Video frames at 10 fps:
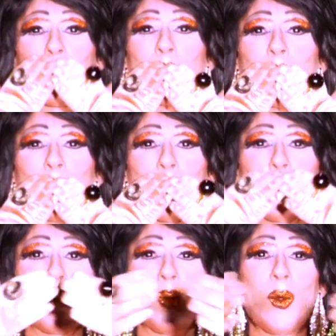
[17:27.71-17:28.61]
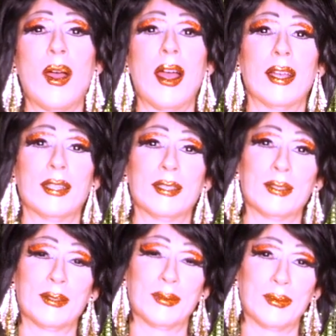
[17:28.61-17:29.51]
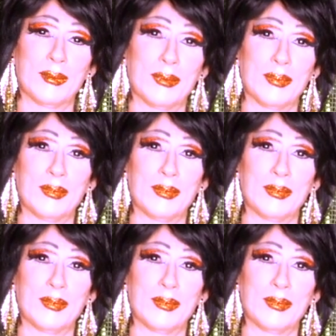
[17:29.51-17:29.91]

Mwah.